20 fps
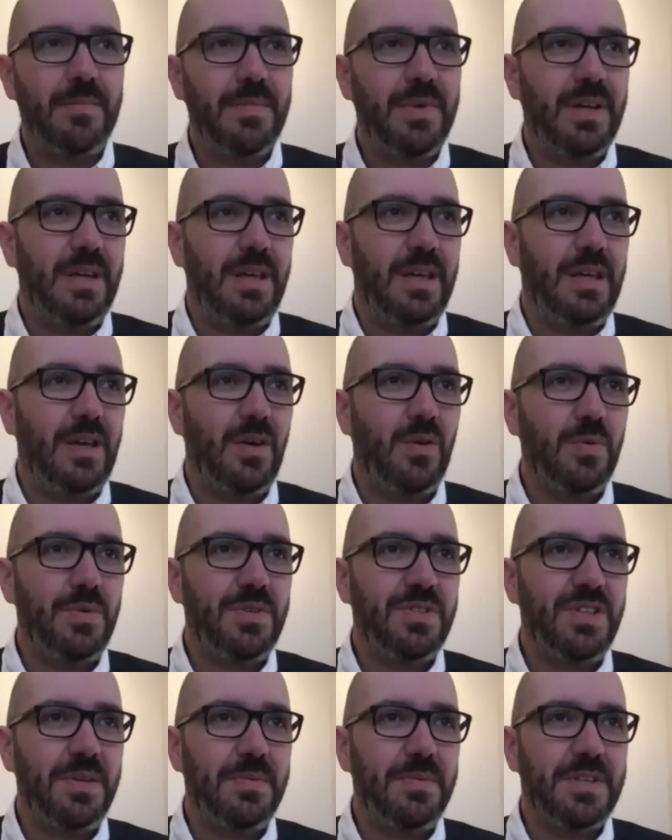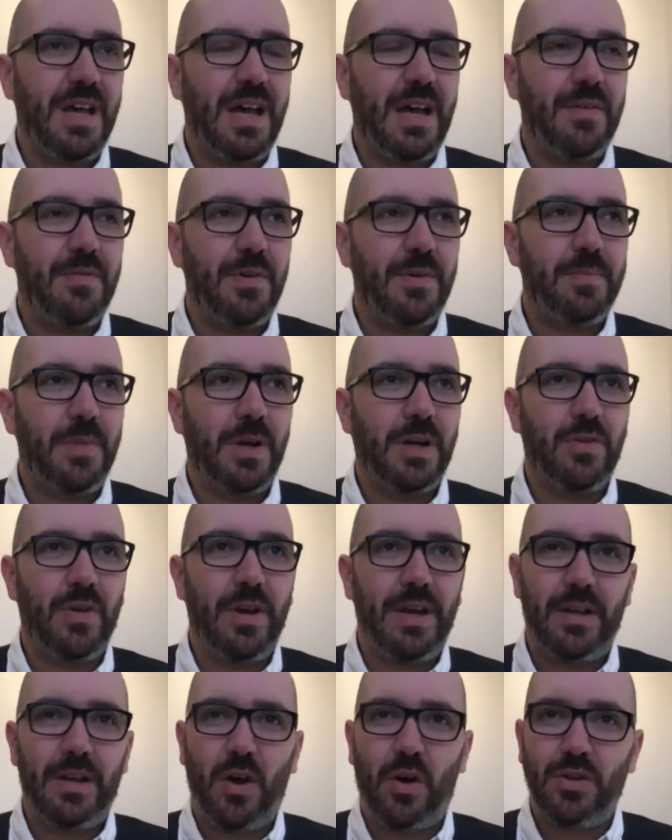he always seemed to have a
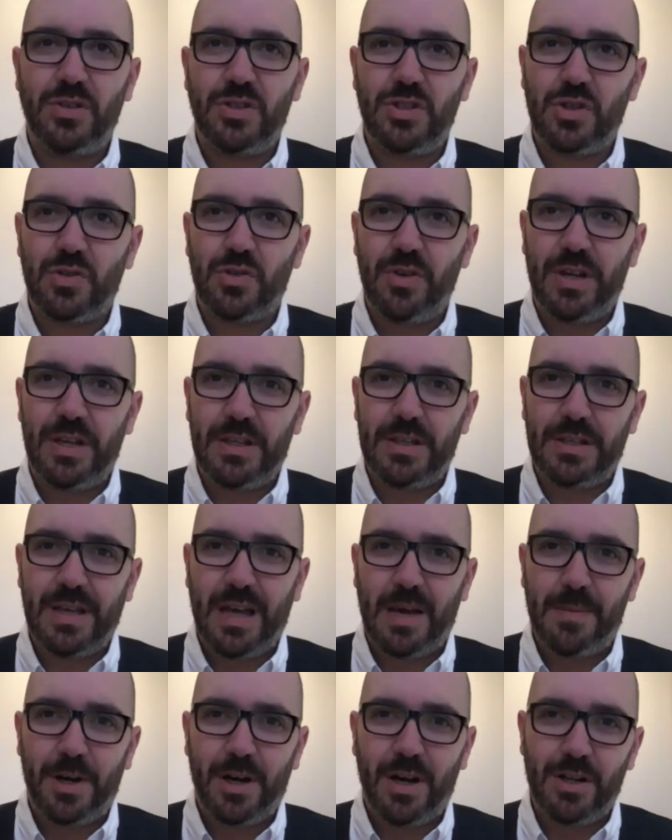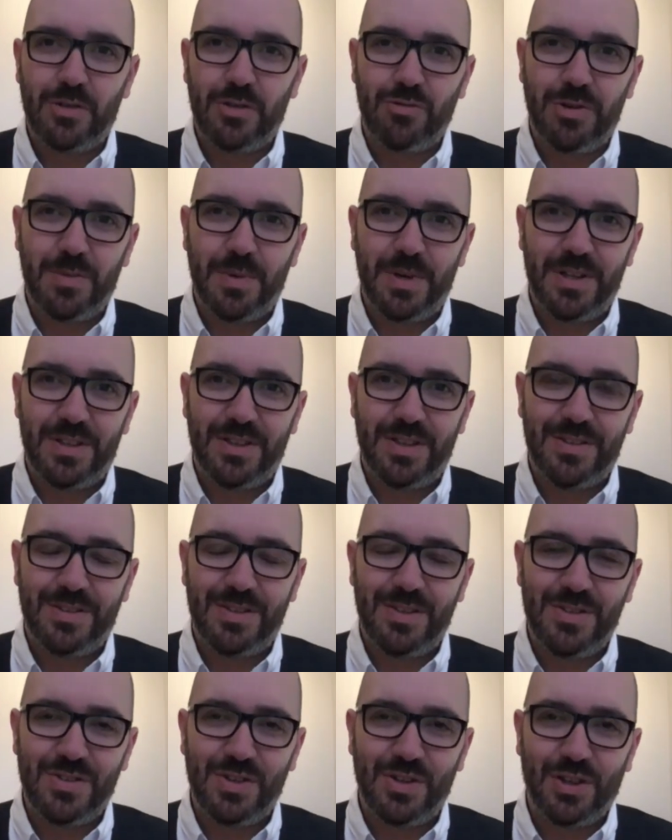great on-screen camaraderie with
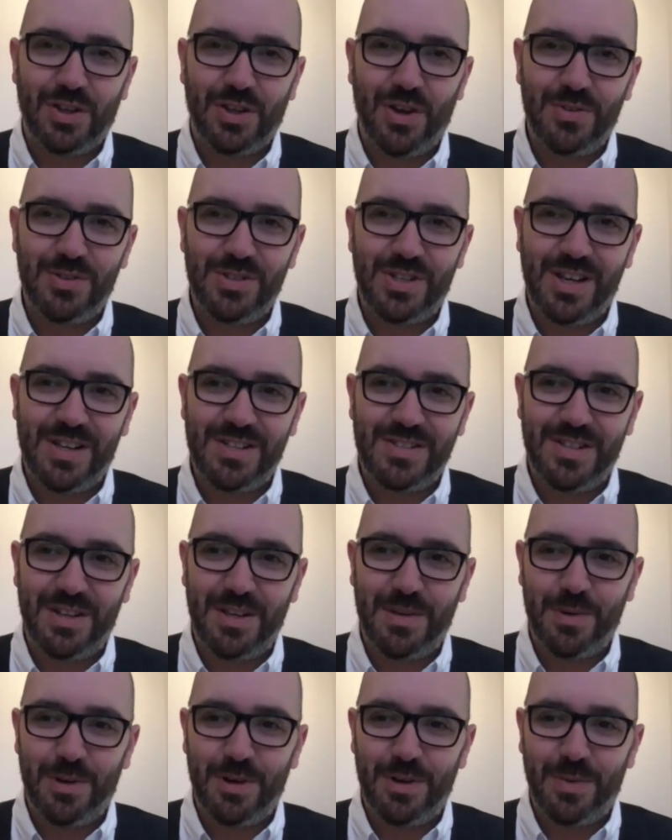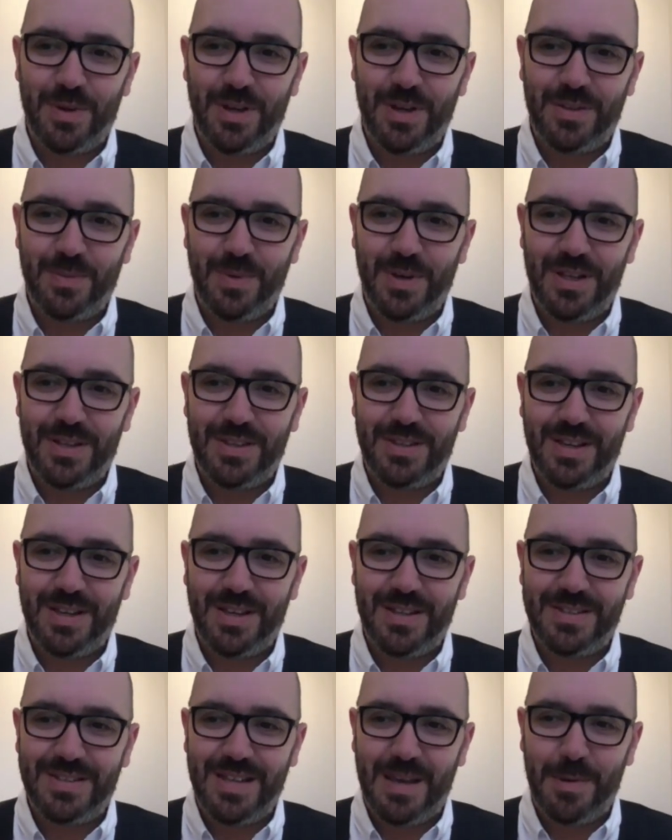the sort of co-stars that he worked with
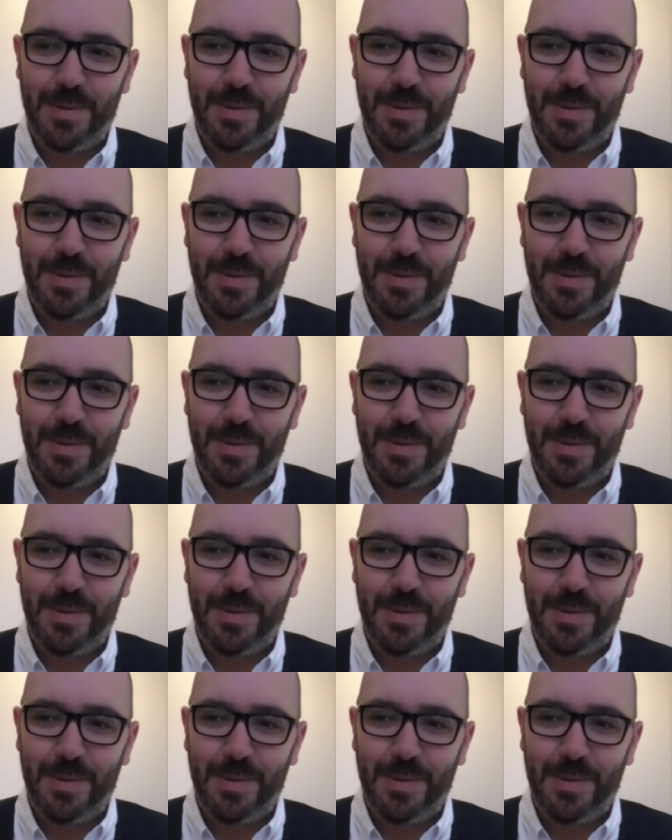Debbie.